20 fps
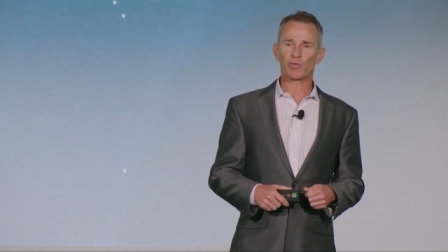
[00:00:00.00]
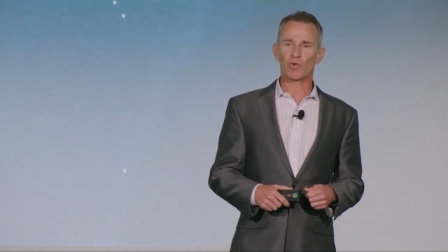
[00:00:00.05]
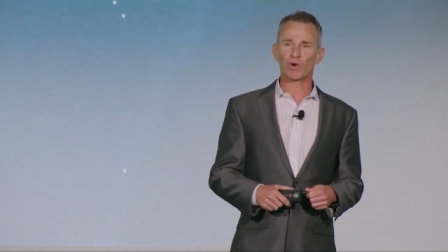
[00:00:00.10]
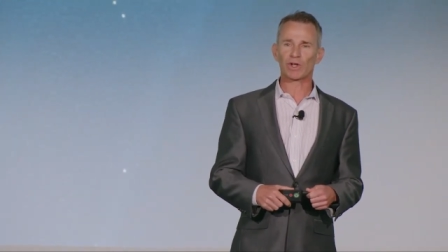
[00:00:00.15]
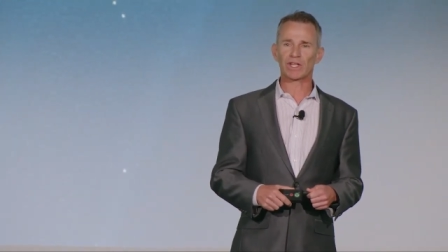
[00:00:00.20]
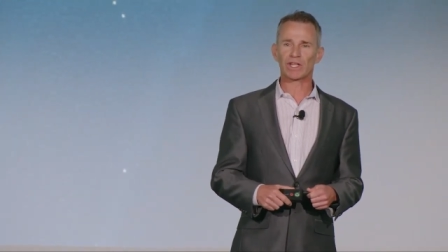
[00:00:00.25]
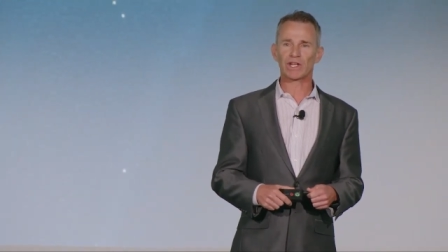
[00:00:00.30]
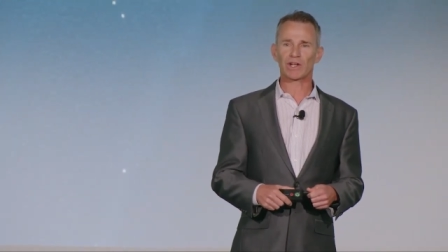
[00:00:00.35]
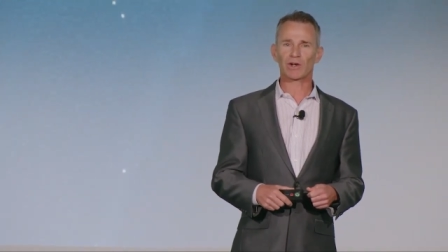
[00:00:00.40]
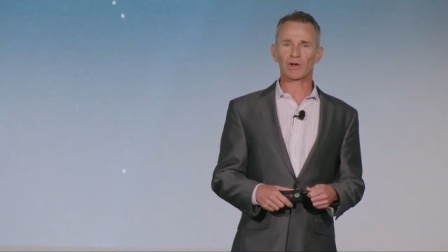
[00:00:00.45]

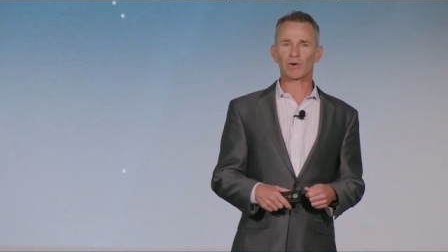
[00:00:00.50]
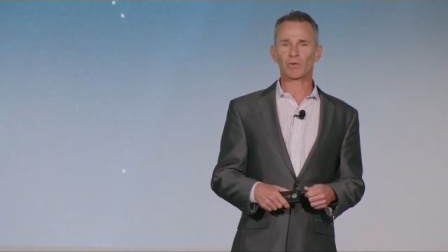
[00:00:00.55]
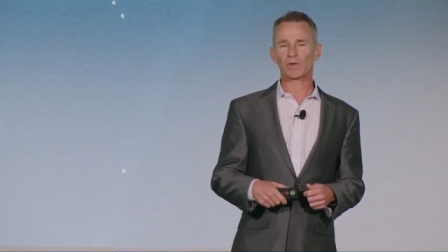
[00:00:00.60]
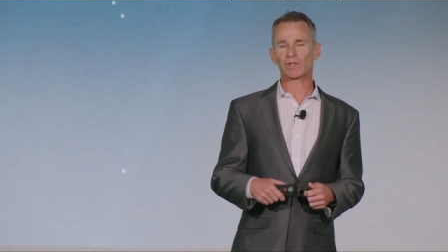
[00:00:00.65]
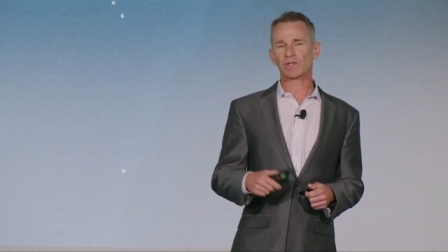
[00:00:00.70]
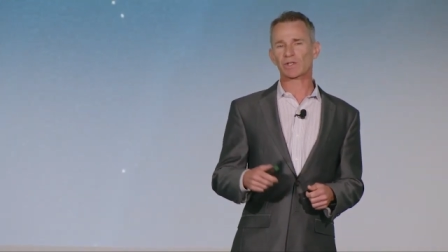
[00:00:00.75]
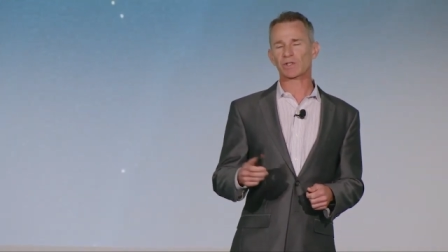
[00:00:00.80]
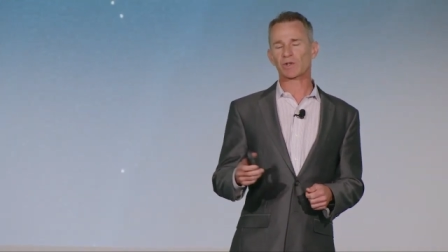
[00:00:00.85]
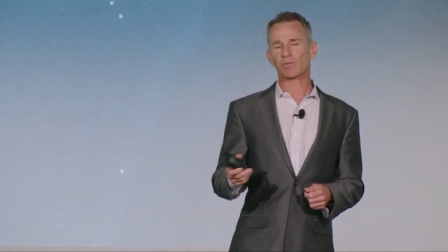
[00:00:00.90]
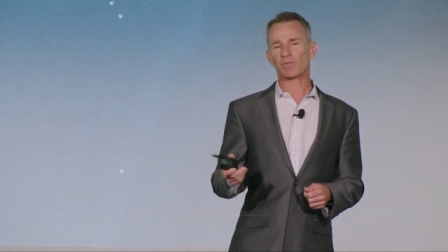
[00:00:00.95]
point here,
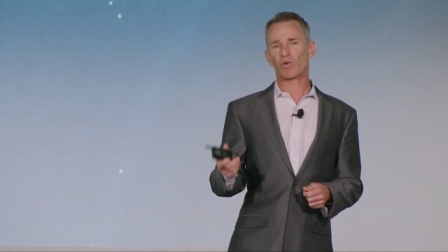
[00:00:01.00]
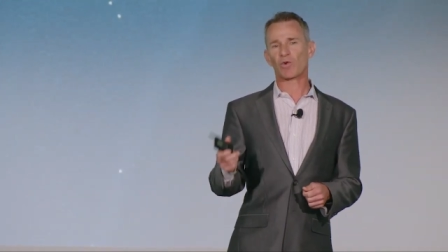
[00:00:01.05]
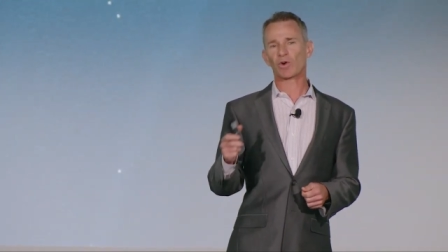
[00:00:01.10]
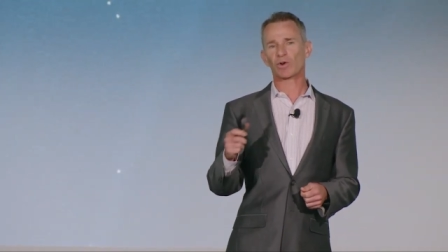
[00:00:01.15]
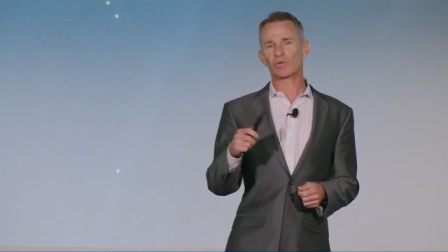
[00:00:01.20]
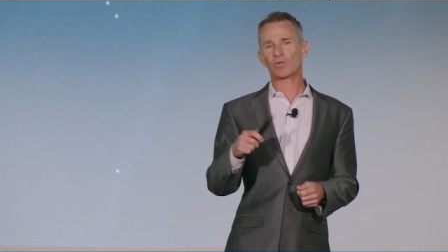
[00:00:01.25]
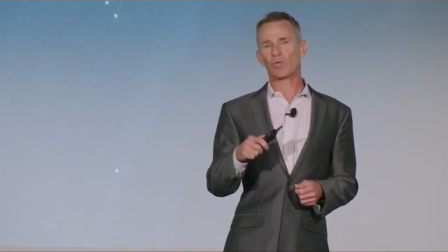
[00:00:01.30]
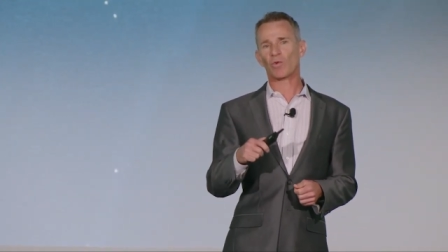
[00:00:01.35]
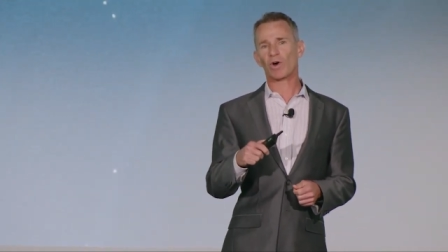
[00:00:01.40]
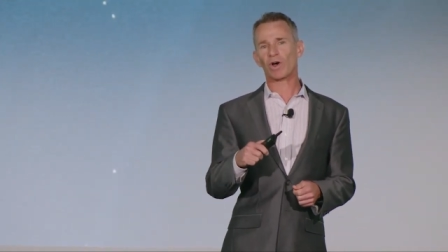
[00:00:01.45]
which is an
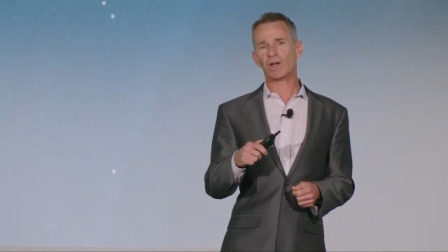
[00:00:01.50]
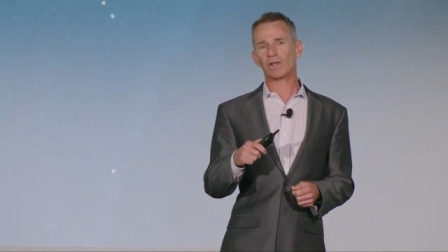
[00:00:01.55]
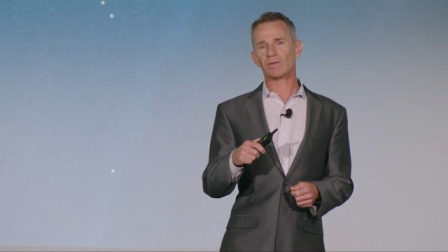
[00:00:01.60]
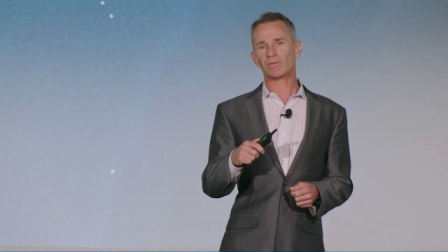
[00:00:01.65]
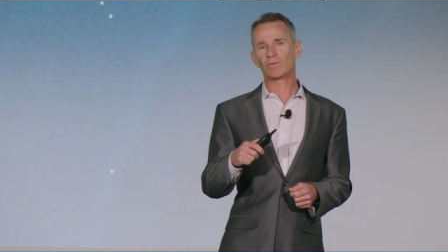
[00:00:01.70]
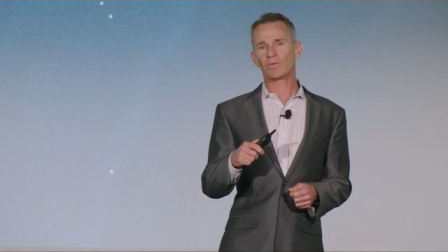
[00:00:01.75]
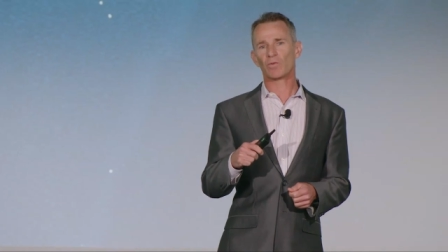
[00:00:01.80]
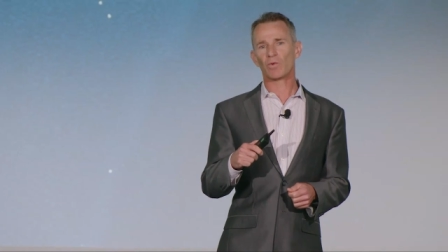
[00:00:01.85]
important one,